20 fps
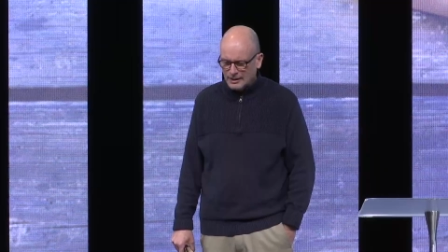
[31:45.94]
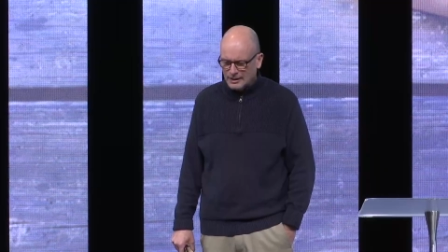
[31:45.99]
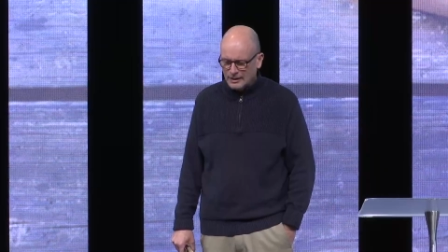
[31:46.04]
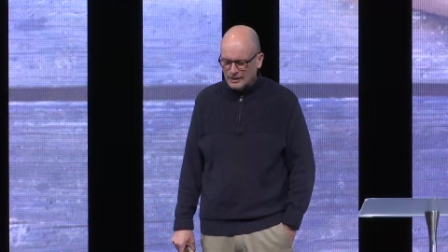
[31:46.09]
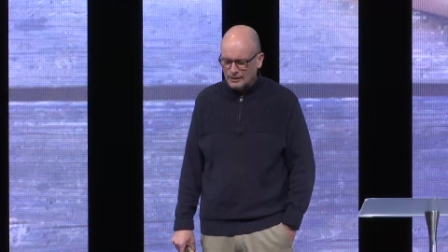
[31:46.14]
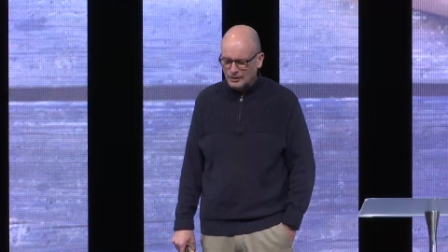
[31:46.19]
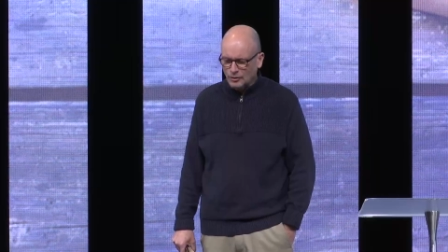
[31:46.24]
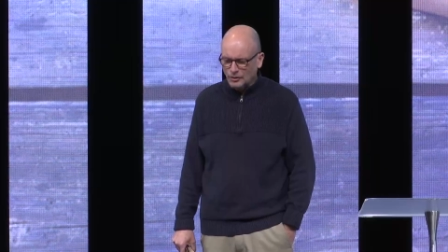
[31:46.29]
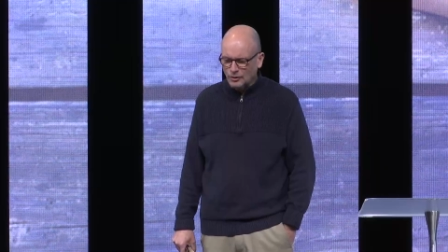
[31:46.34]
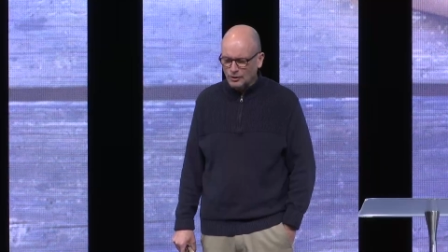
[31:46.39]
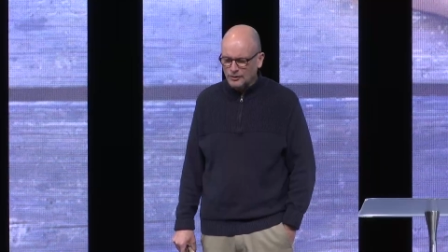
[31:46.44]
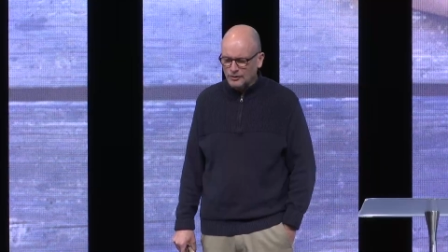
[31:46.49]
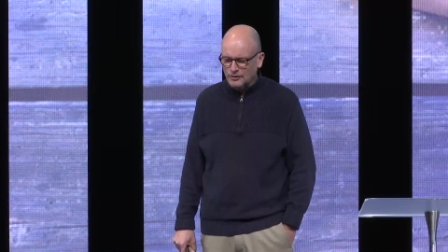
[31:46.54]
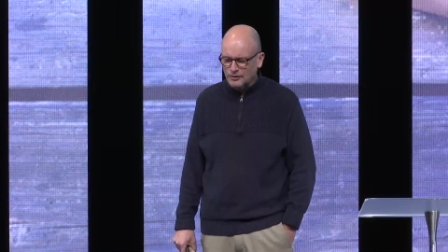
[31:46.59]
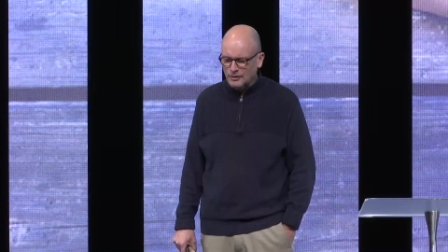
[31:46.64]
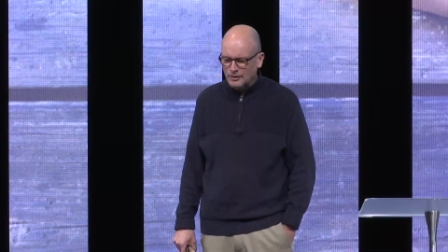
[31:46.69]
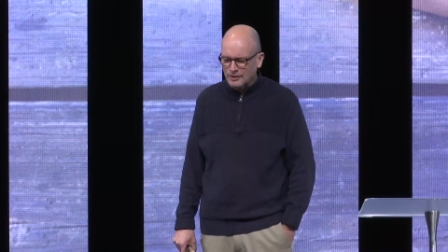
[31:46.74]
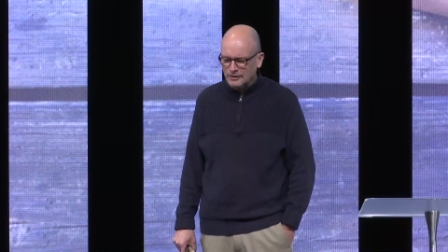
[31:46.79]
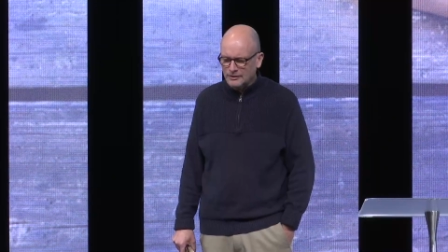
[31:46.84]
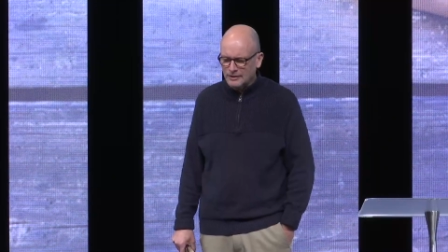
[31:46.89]
And Lord,
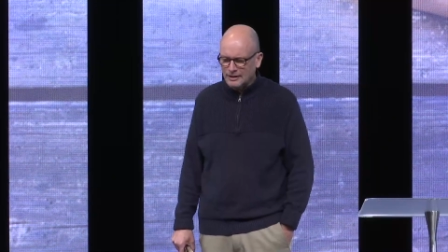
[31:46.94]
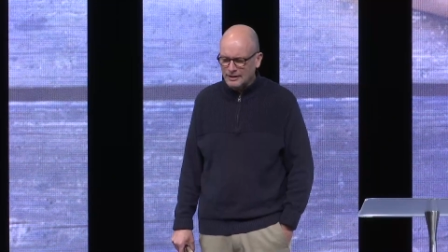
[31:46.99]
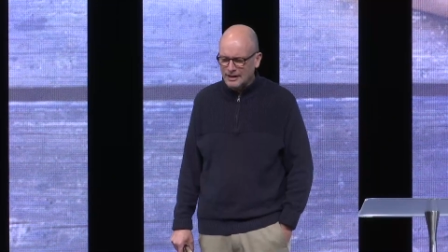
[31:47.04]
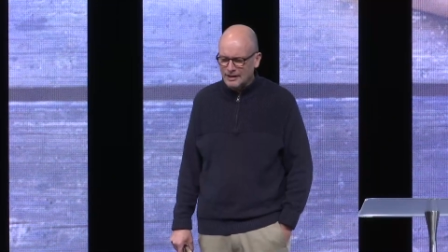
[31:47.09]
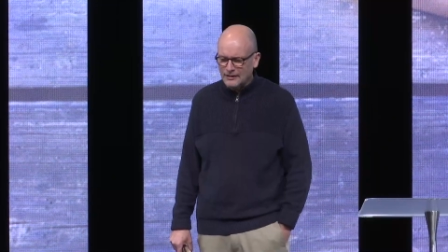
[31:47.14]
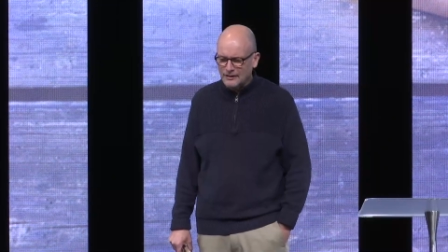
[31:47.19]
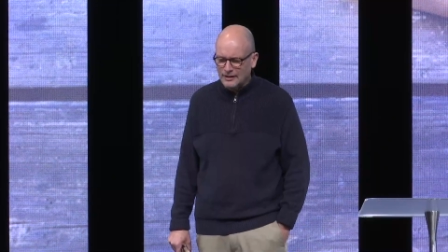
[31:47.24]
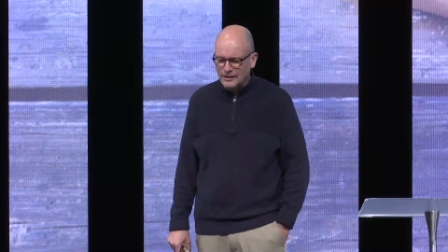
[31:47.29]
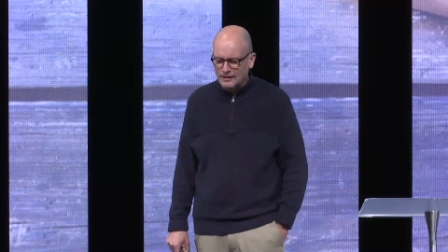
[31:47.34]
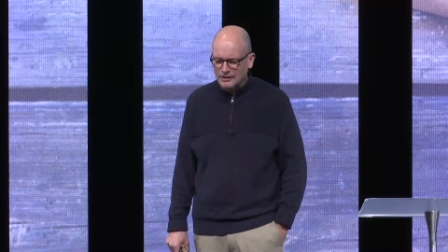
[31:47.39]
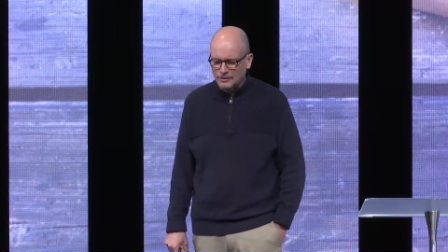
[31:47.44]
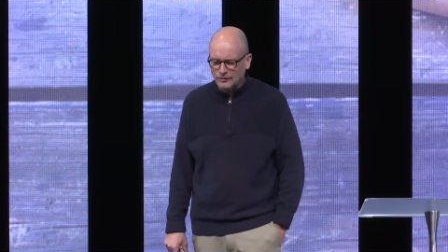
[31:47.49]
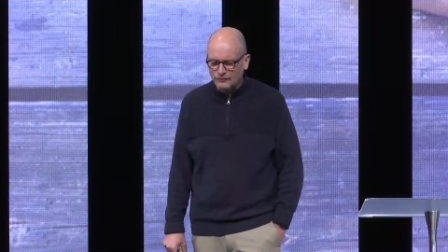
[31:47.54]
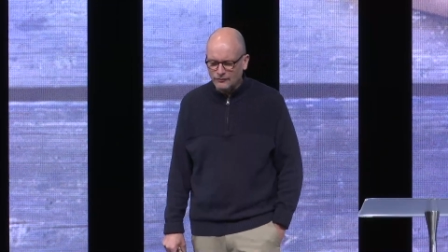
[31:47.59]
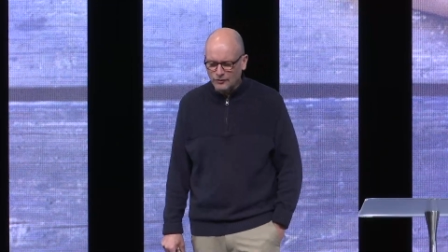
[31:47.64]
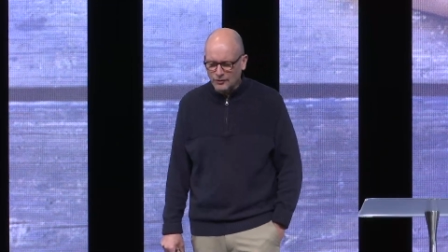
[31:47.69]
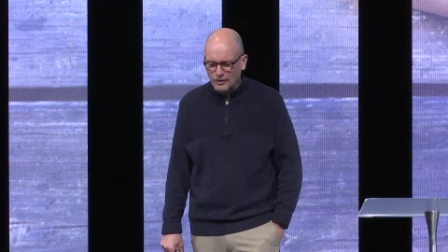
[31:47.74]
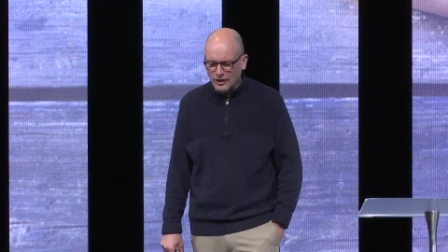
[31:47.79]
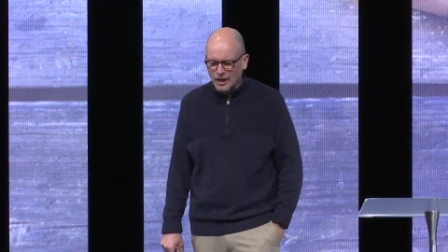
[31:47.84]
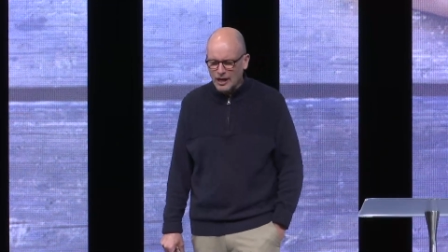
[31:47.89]
today, thank you
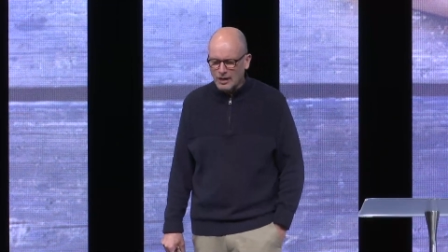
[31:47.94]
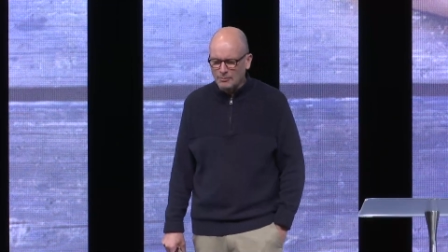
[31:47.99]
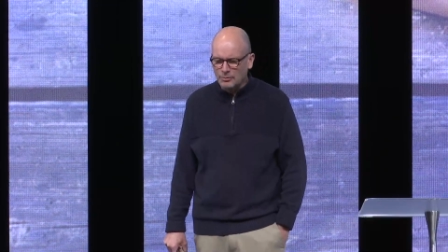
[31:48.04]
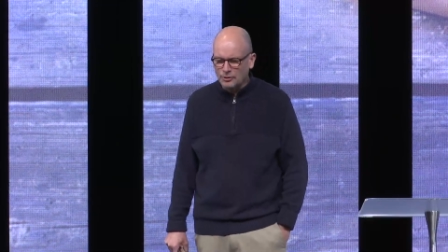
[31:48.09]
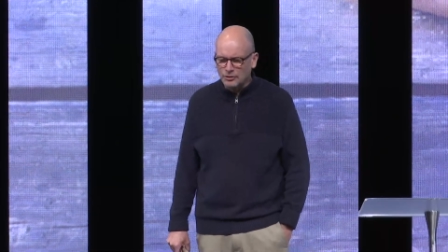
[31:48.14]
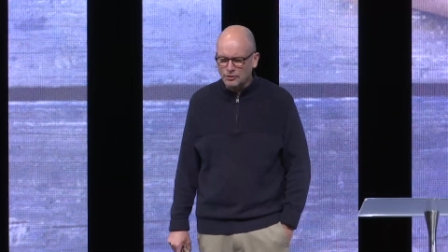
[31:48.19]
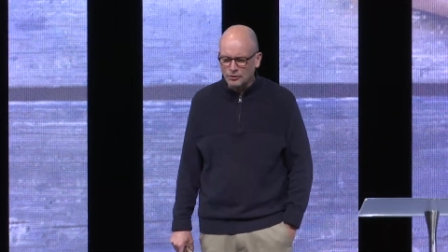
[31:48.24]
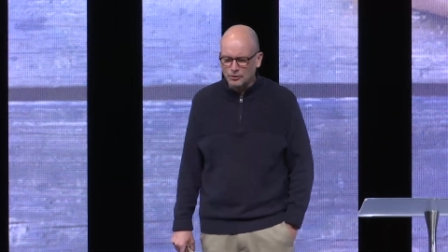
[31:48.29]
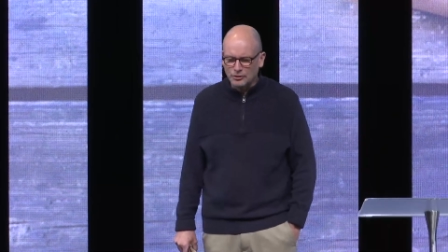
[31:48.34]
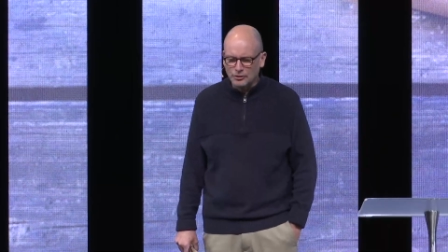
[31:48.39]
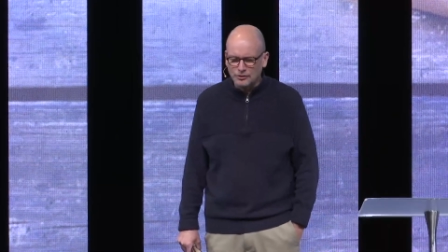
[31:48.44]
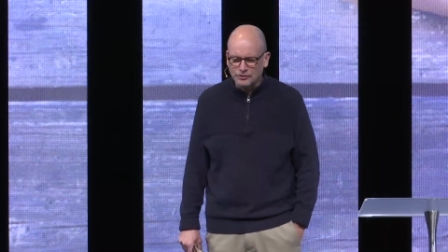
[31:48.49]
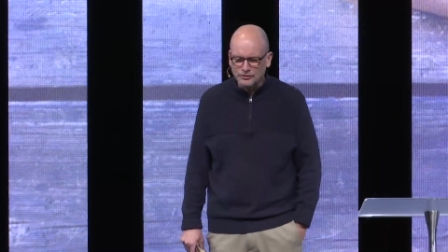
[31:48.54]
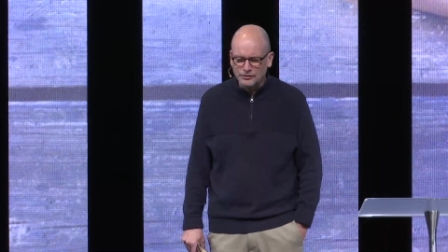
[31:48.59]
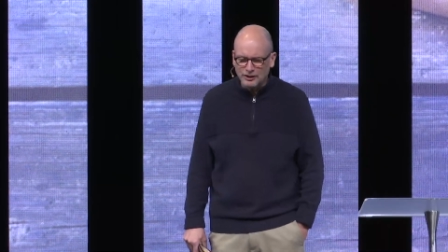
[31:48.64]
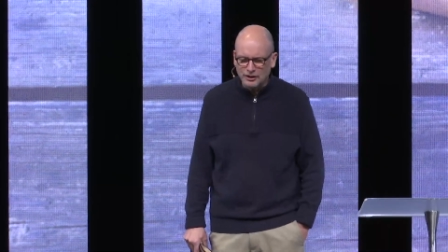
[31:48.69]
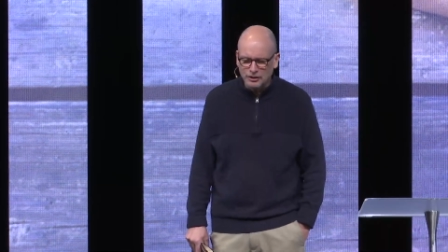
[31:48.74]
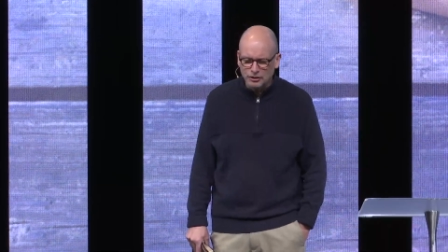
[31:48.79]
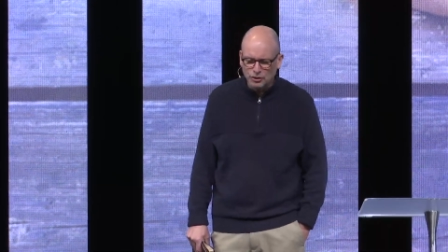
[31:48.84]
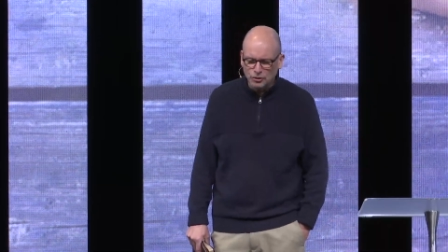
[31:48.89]
for the opportunities
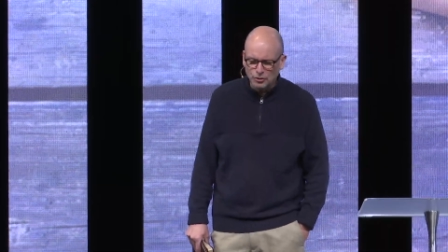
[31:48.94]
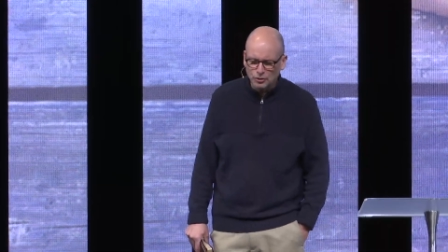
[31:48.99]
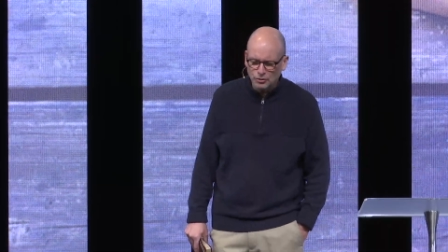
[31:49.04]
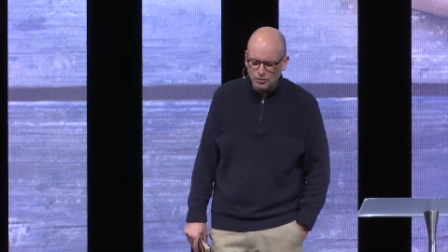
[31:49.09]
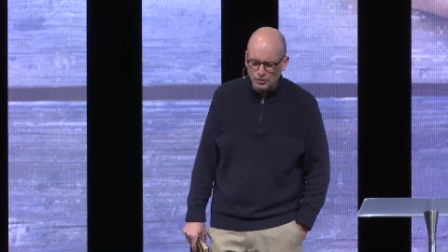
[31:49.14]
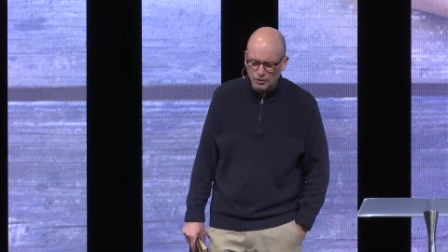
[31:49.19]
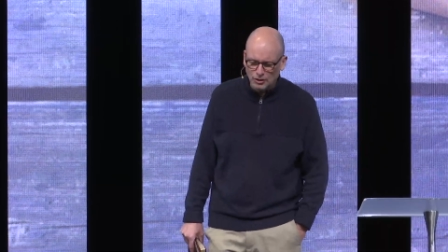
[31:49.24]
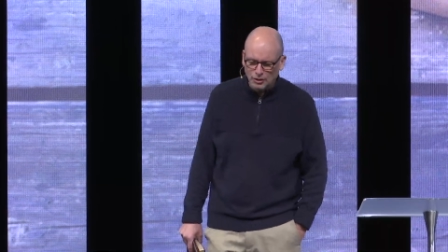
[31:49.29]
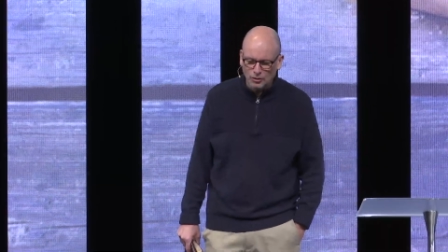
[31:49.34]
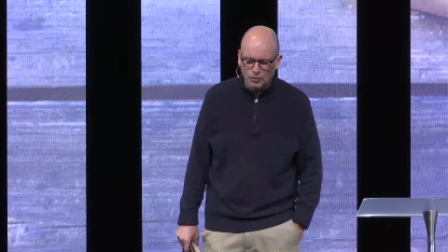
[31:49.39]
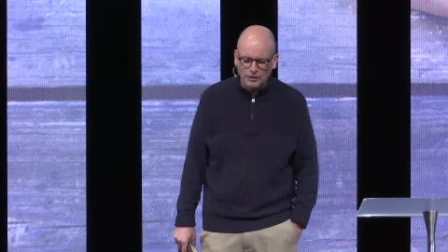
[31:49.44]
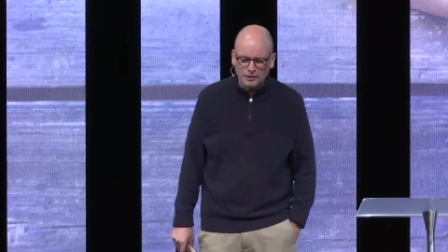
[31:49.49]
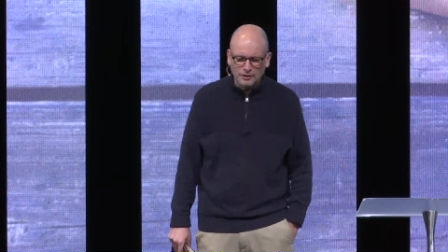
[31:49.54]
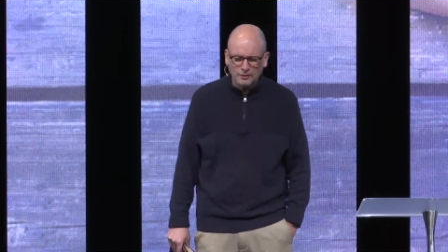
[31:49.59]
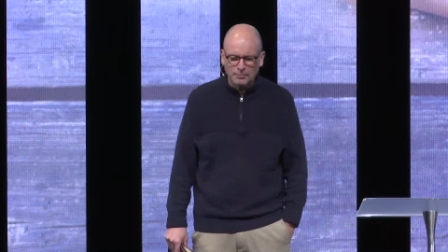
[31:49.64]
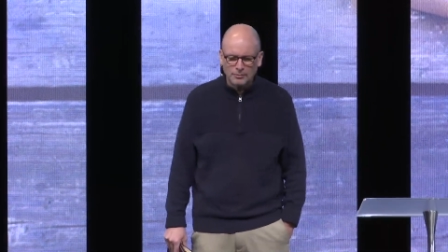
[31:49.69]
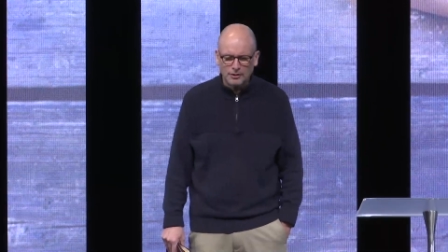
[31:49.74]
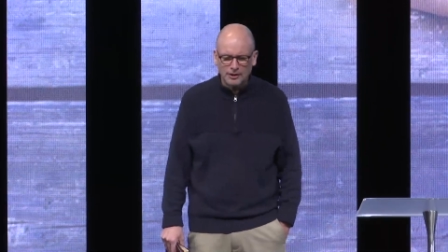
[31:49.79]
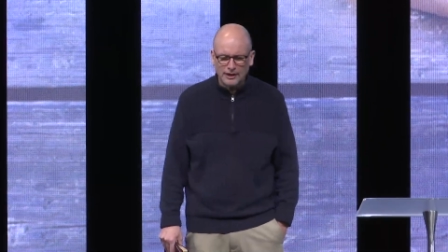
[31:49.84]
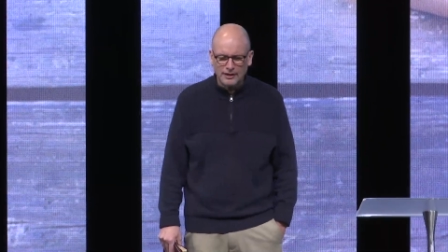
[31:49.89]
that you are going to
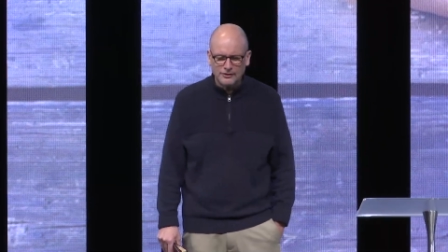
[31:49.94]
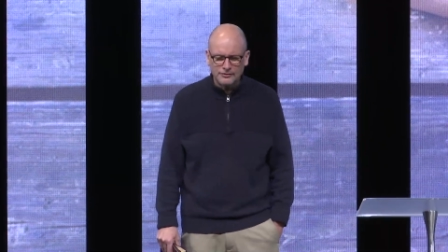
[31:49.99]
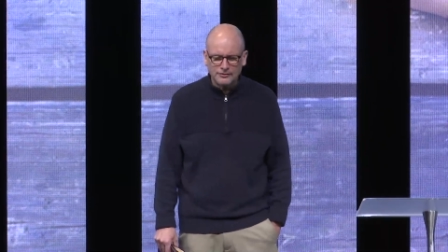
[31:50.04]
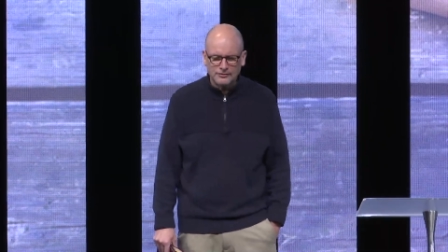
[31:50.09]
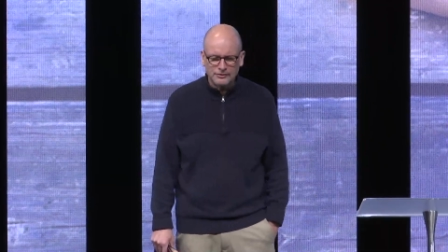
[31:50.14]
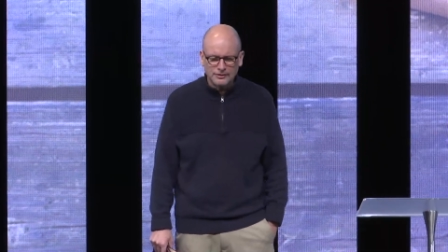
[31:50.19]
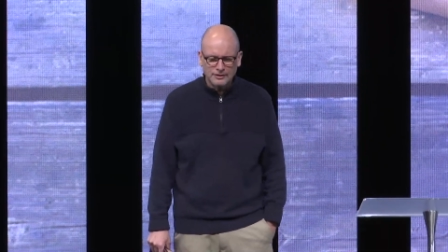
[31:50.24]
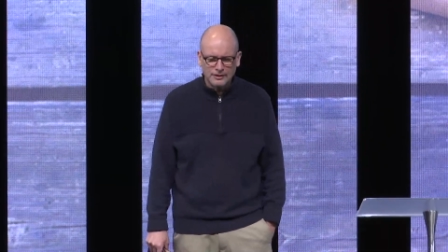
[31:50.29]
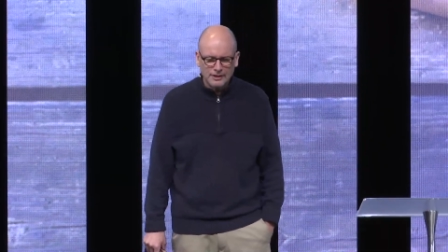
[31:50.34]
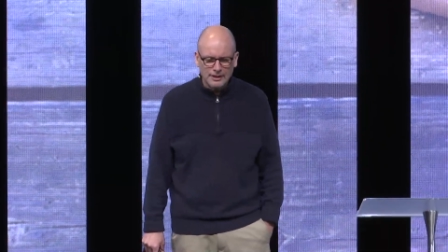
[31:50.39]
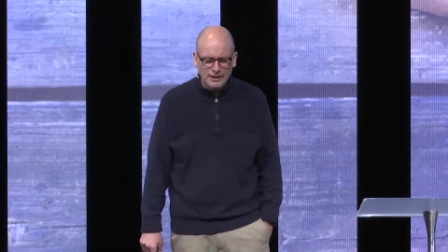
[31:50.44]
place